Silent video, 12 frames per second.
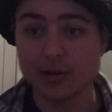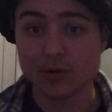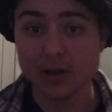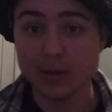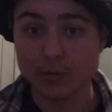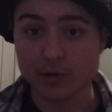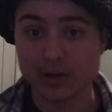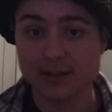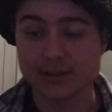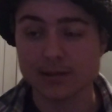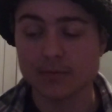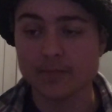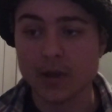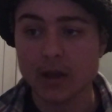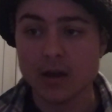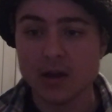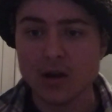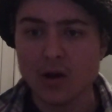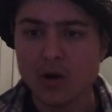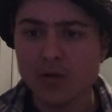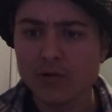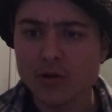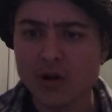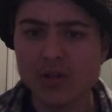neoliberalism.
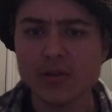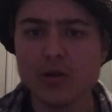Overall,